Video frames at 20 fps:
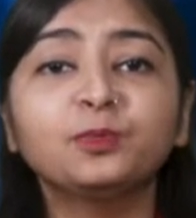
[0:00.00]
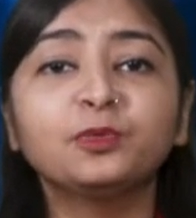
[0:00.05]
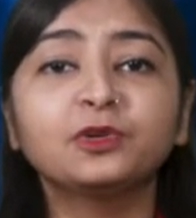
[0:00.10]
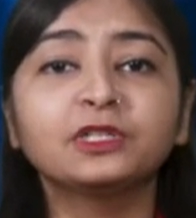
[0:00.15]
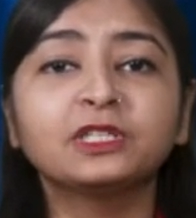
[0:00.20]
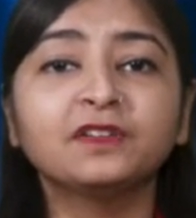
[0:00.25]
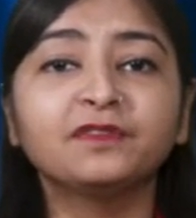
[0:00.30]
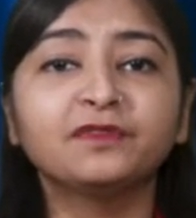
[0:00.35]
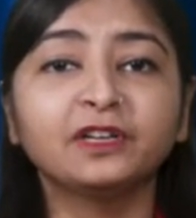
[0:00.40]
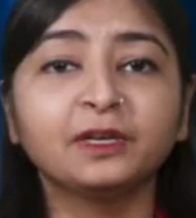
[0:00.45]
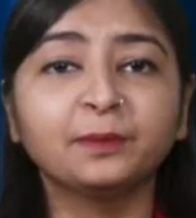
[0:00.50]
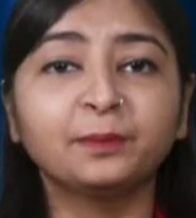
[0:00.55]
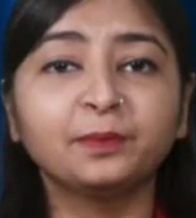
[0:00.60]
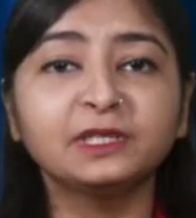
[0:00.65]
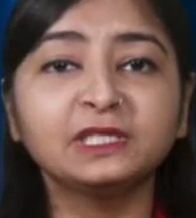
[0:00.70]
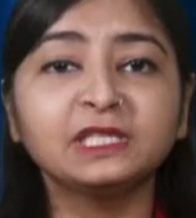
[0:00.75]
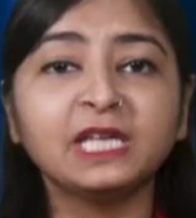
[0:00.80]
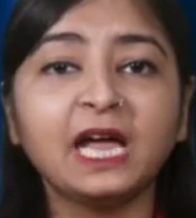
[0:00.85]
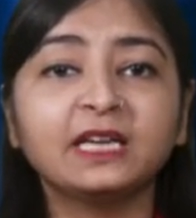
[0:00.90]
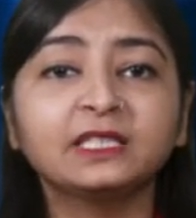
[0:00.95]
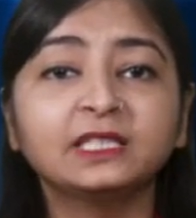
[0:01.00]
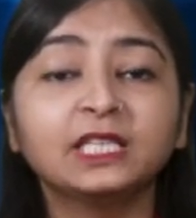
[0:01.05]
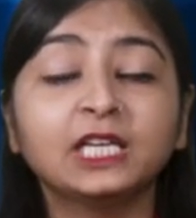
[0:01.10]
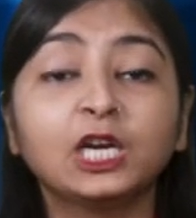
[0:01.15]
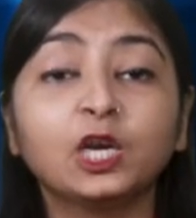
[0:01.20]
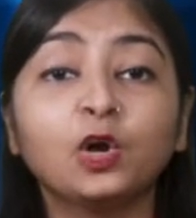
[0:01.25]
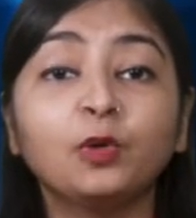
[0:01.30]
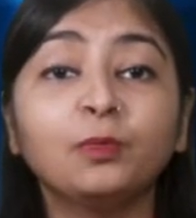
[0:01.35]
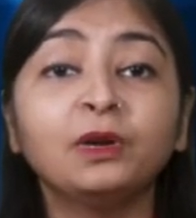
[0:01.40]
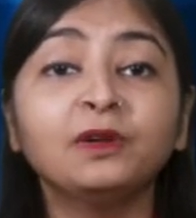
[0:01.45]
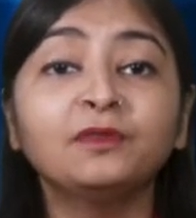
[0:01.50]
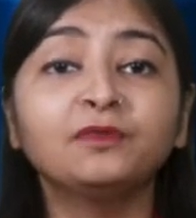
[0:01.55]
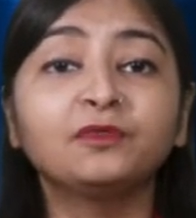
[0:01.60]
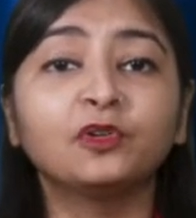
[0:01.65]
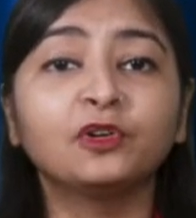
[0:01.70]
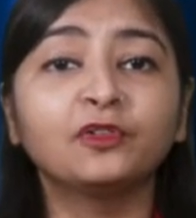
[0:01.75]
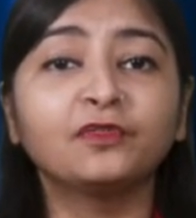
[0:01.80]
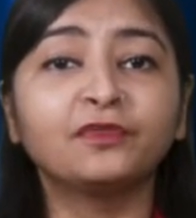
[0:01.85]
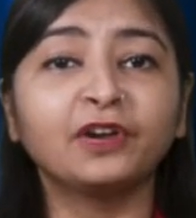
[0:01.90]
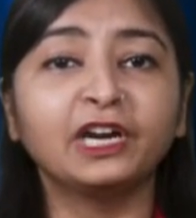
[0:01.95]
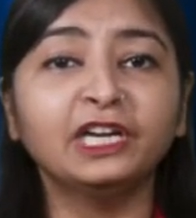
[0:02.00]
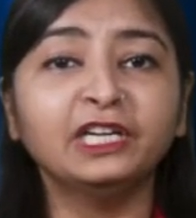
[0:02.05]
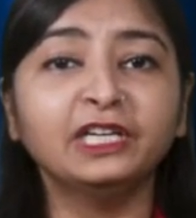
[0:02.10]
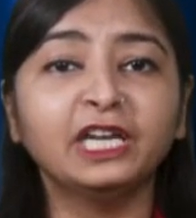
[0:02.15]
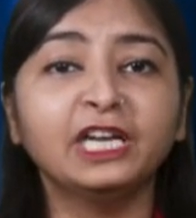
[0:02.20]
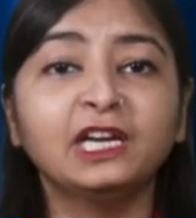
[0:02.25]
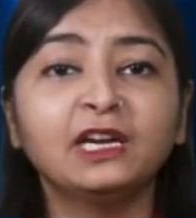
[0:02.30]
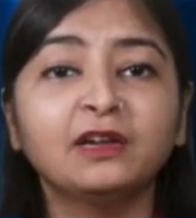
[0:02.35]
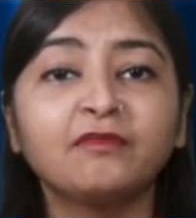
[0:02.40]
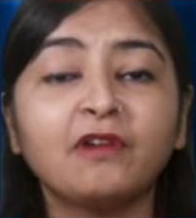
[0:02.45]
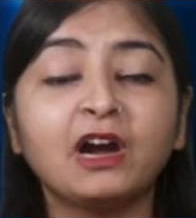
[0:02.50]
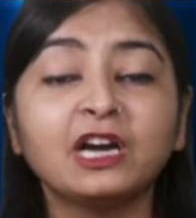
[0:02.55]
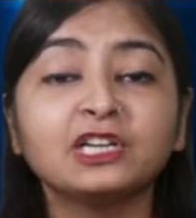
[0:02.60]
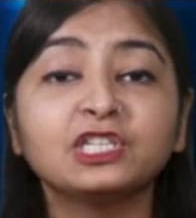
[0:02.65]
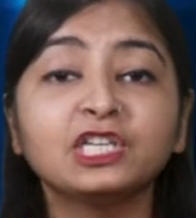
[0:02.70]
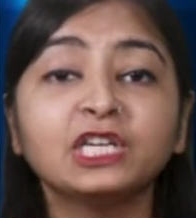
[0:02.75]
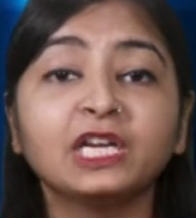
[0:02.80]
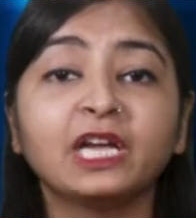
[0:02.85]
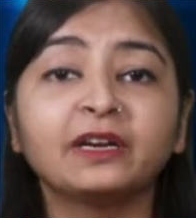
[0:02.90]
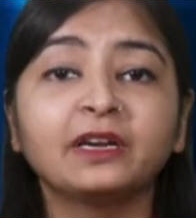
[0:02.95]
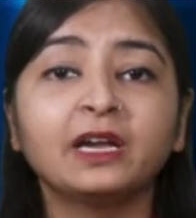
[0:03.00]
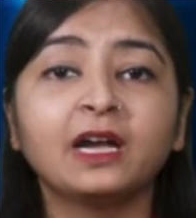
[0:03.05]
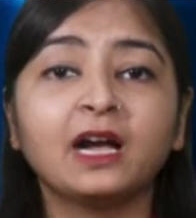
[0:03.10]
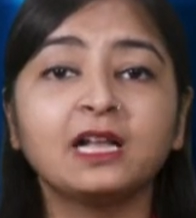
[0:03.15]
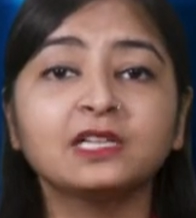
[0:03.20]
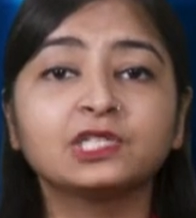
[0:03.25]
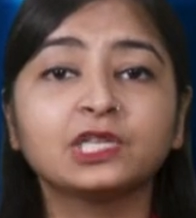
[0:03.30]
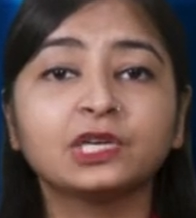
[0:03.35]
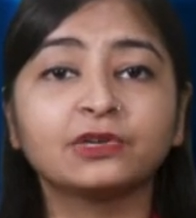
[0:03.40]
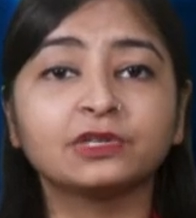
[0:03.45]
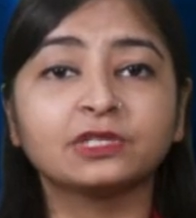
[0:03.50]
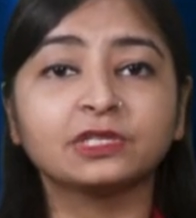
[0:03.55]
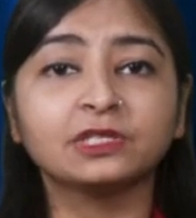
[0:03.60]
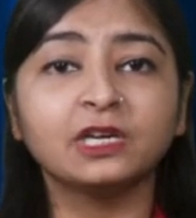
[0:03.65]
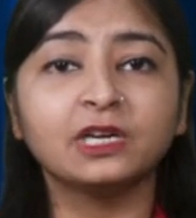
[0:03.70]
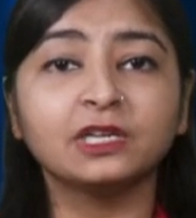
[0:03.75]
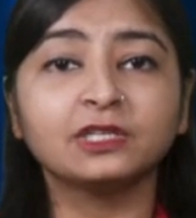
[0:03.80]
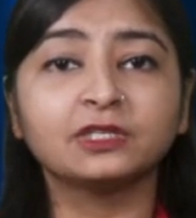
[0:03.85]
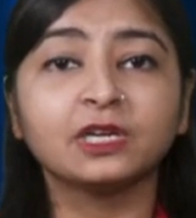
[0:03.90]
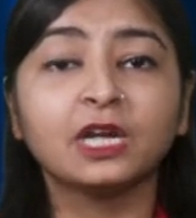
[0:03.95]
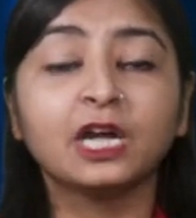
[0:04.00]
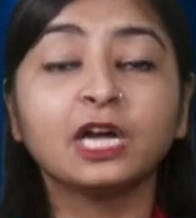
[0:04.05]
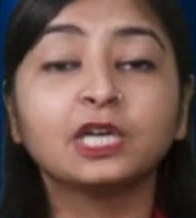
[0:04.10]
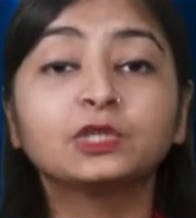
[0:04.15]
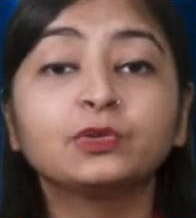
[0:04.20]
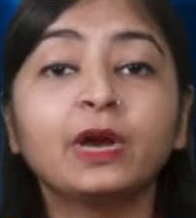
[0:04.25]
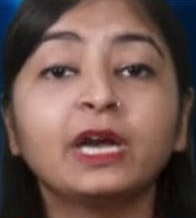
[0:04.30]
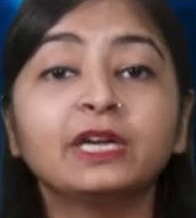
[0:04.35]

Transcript: put the Philippines at the global forefront in leveraging agriculture research to